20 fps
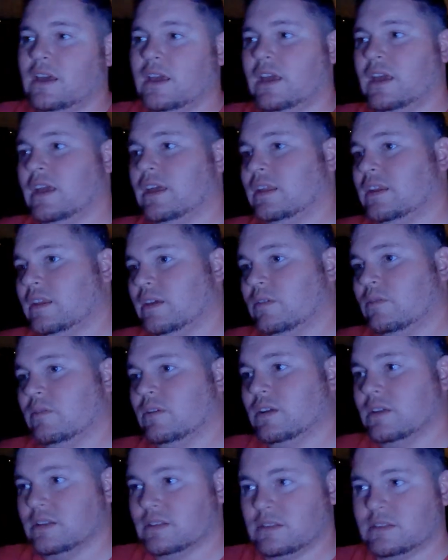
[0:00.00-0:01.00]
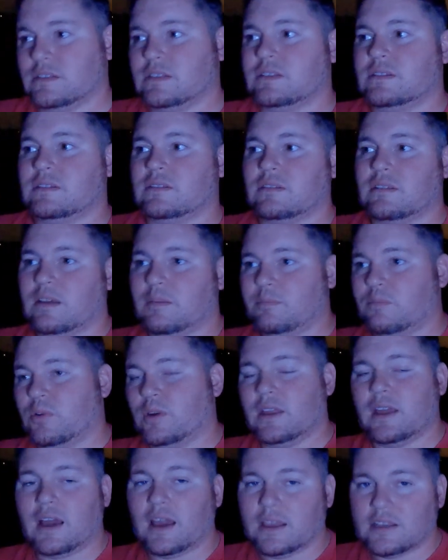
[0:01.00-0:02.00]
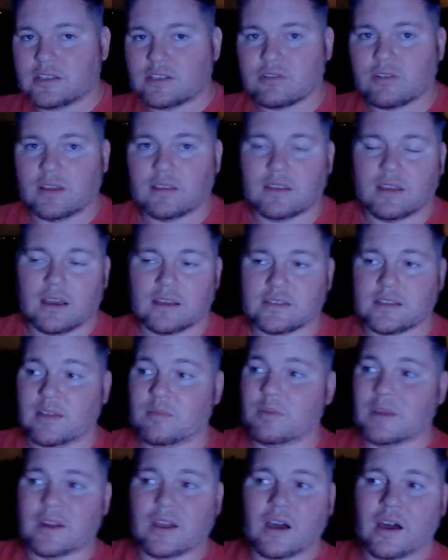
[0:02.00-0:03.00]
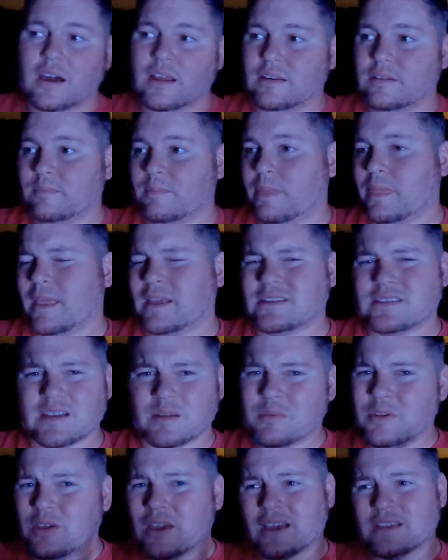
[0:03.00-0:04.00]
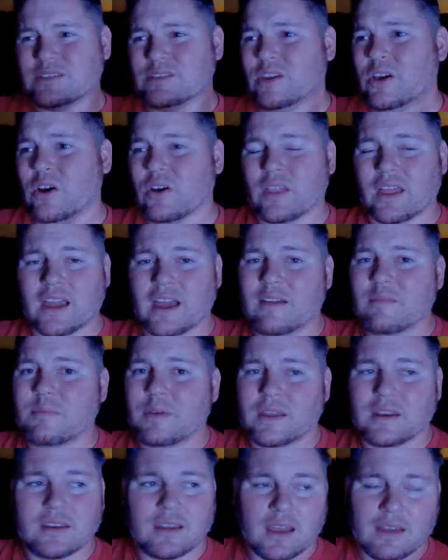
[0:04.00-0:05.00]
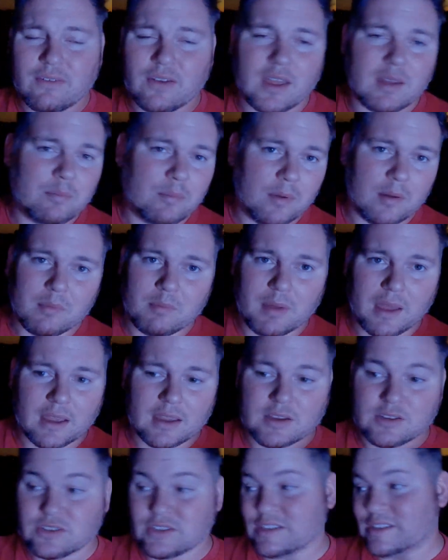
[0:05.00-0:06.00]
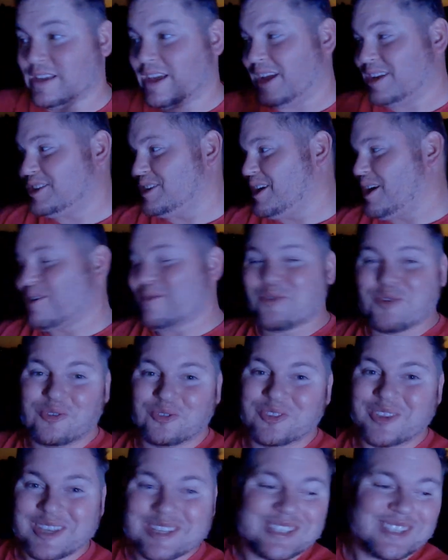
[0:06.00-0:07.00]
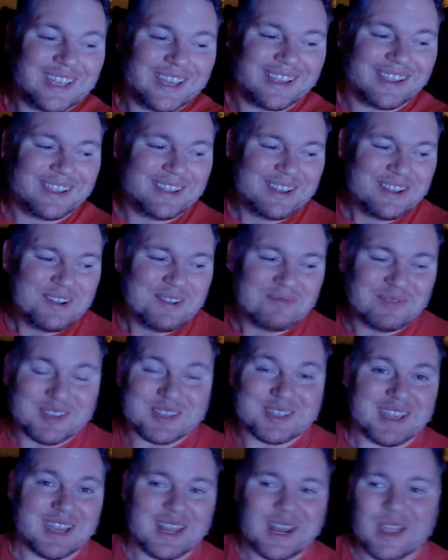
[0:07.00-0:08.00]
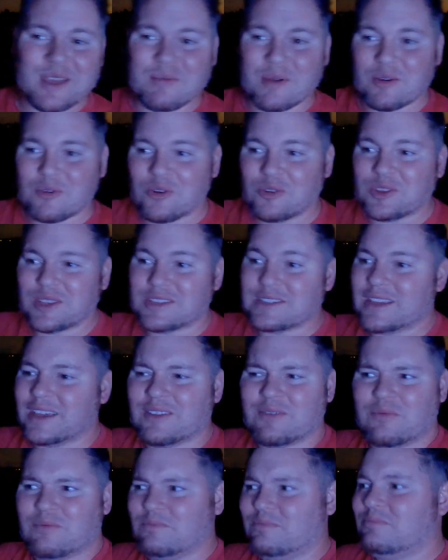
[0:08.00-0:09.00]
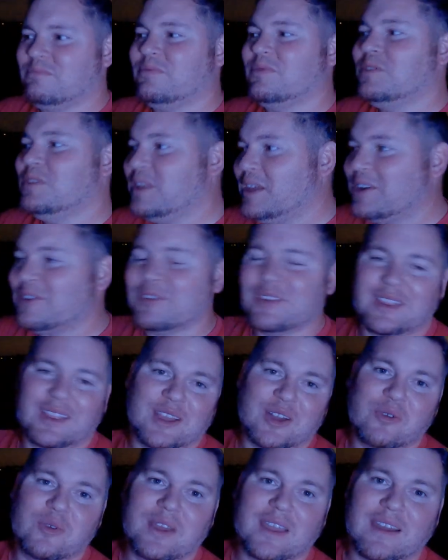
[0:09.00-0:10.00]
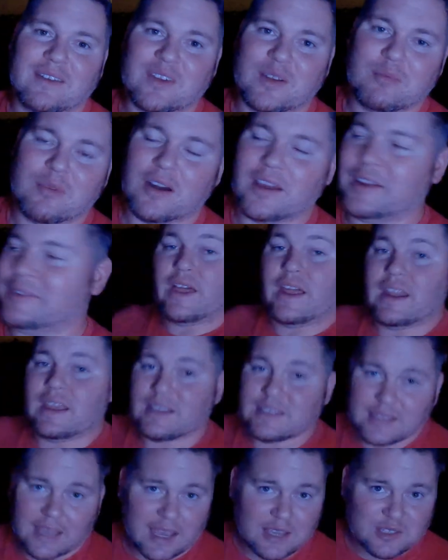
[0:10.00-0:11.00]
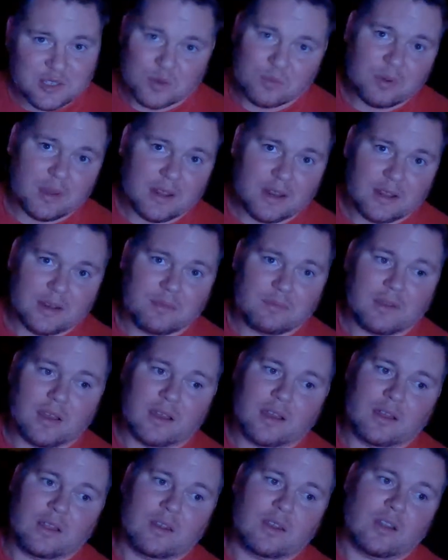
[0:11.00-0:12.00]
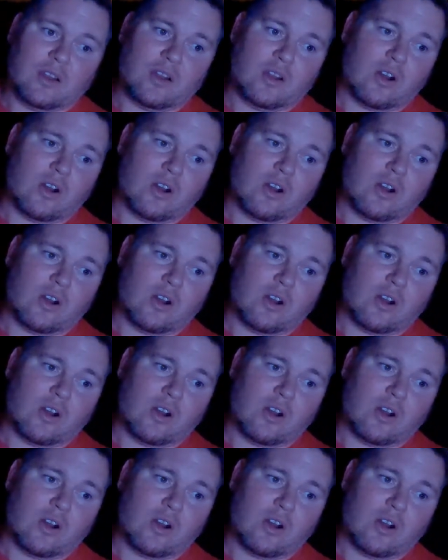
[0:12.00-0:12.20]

And it was pretty high strength Oxy. I've been on, as some of you guys know, like I've had back issues, because actually I rolled this thing, this Can-Am, I rolled this like literally like a week after I bought it. That exacerbated an